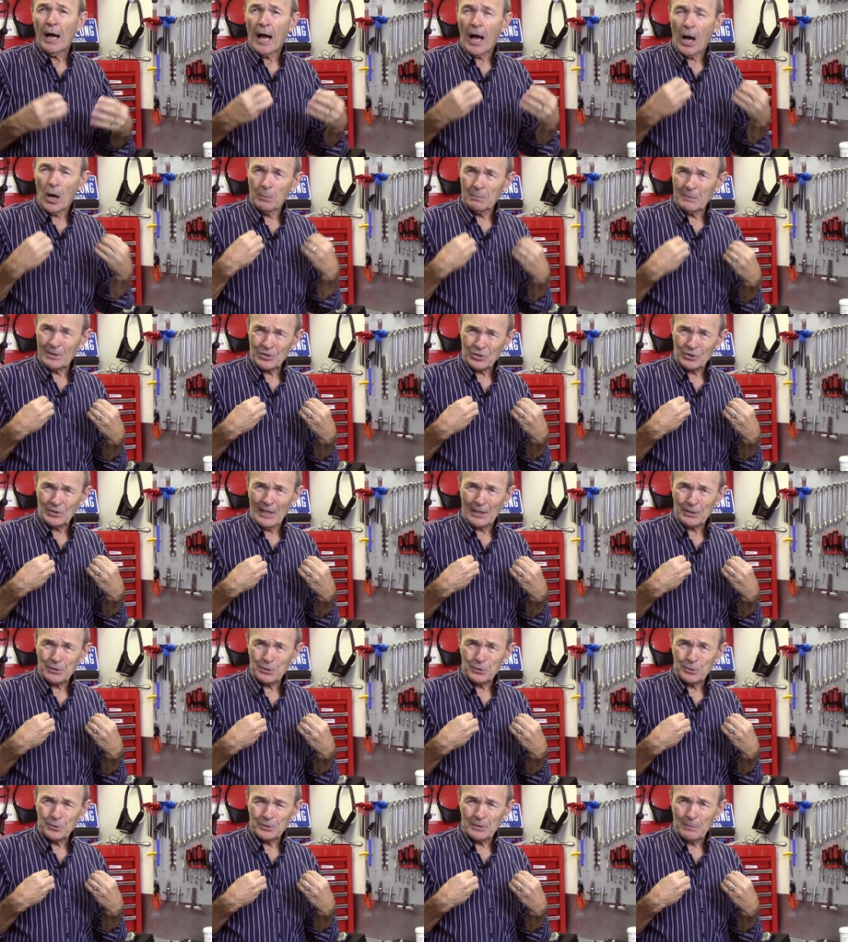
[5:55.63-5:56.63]
how much
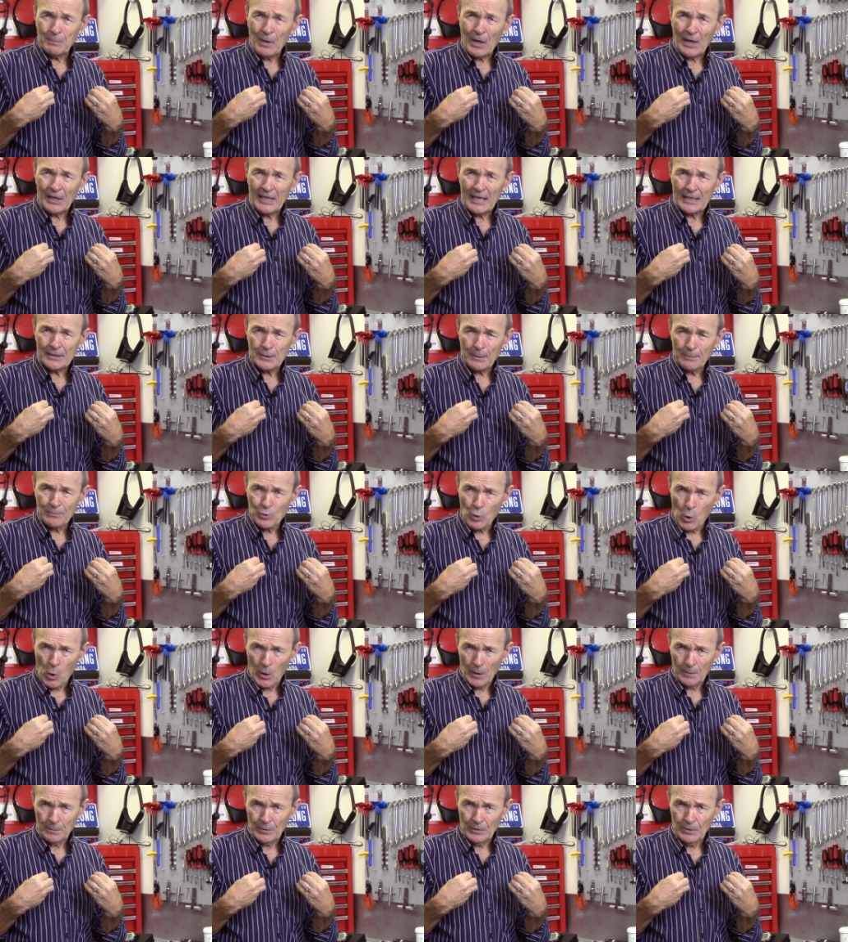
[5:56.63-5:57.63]
nitrogen your body has
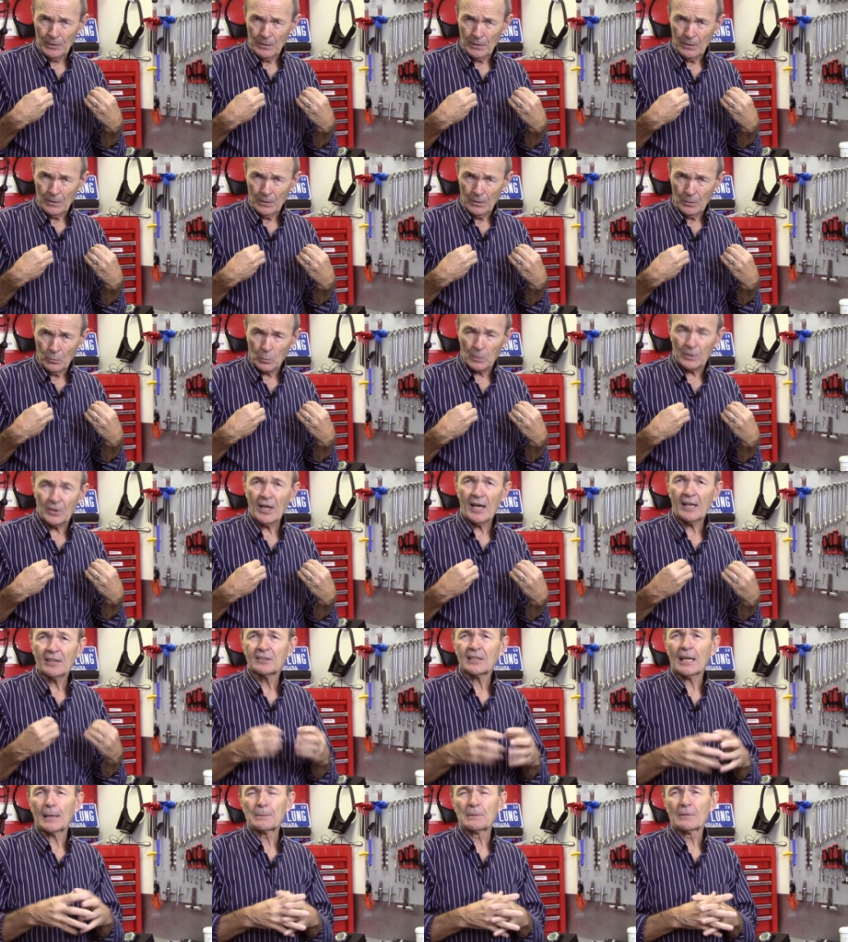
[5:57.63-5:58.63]
absorbed with
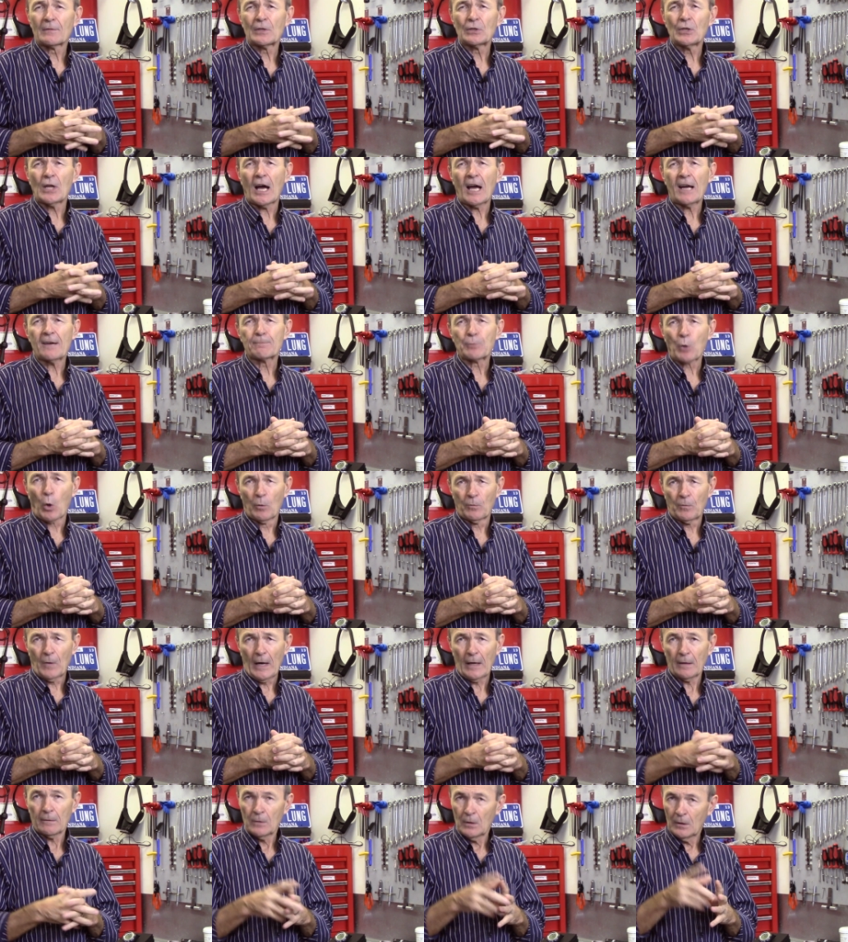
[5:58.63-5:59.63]
that type of a dive
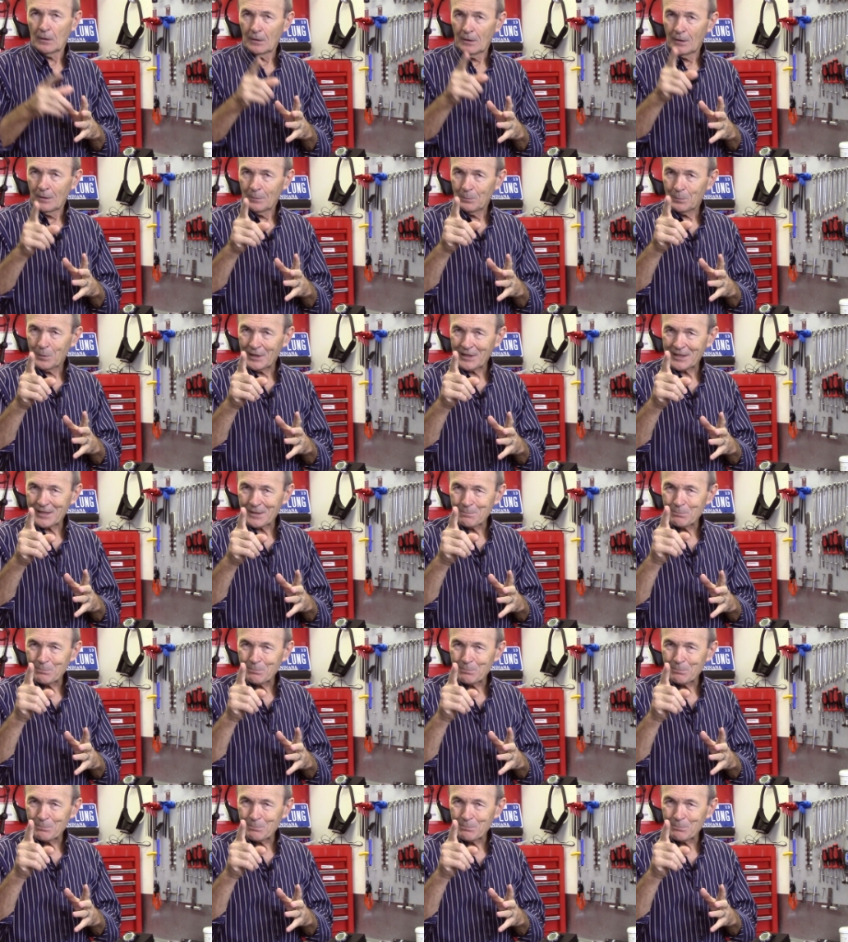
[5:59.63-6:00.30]
profile. But